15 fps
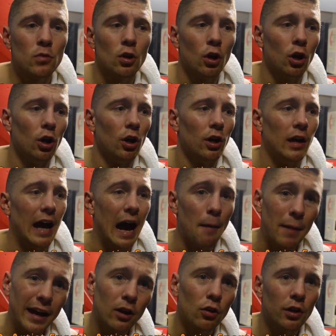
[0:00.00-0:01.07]
or
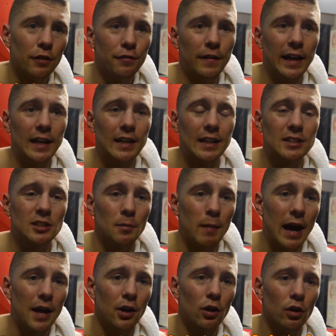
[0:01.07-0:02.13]
am I going to fight. It's a
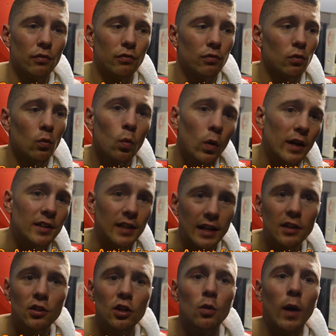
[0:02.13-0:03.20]
matter of what
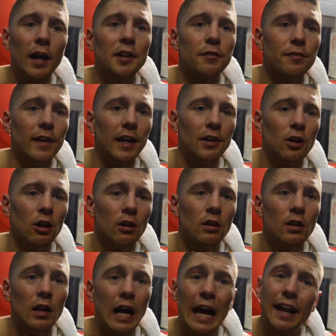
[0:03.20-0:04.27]
date do you want to fight on.
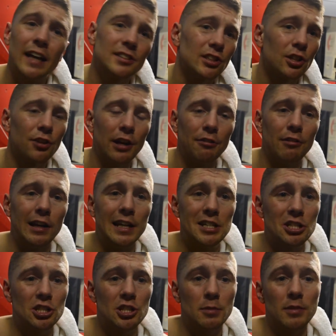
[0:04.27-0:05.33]
And that's the great
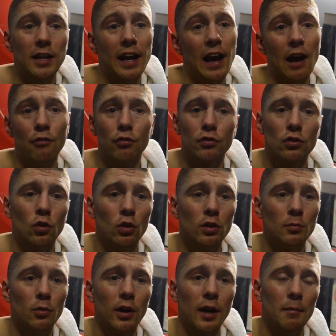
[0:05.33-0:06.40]
relationship that I have with
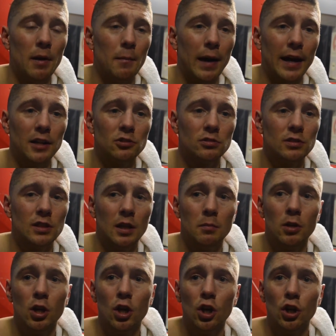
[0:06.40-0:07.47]
Golden Boy and my managing
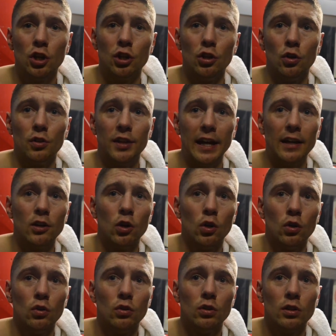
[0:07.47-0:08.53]
team. You know, they
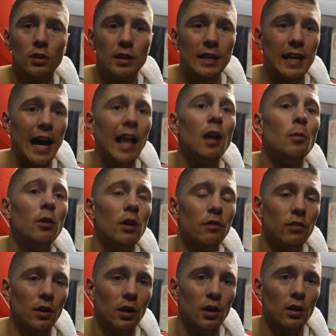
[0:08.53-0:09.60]
know the caliber
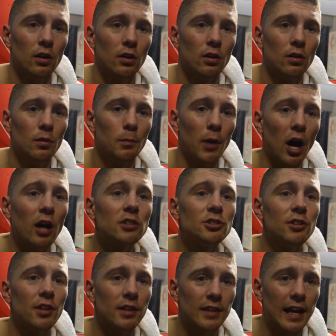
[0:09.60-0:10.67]
of a
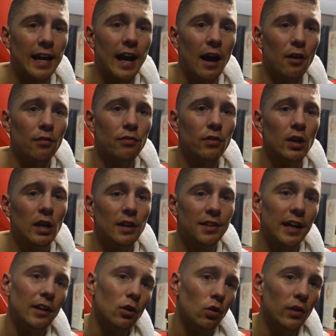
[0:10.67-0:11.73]
boxer that they have.
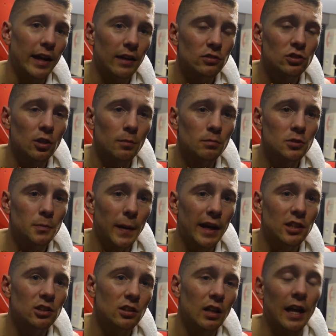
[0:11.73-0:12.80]
They know they have something
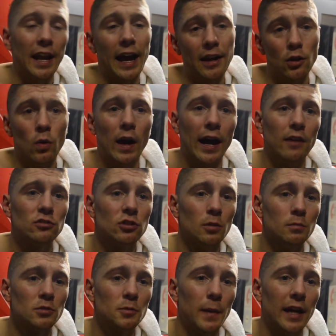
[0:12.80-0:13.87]
special, and I know I have
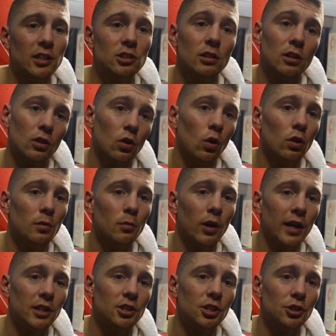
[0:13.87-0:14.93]
something special in Golden
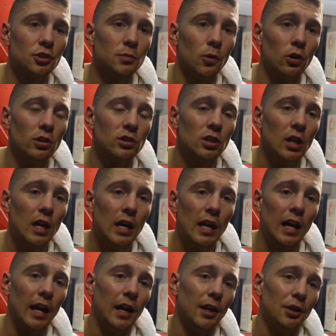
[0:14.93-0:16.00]
Boy and Shear Sports.
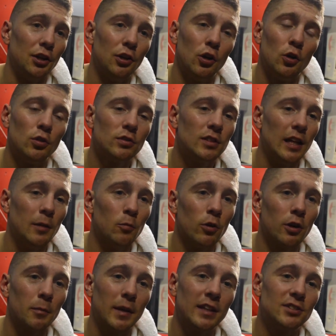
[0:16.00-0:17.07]
And you know,
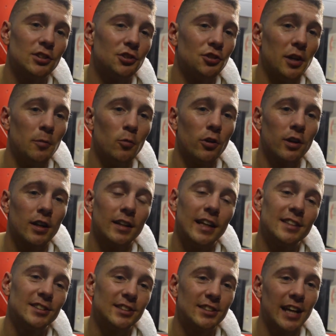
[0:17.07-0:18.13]
teamwork makes the dream work, and
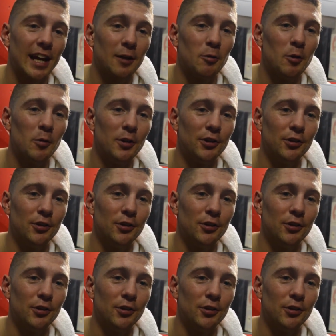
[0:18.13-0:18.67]
that's exactly what we're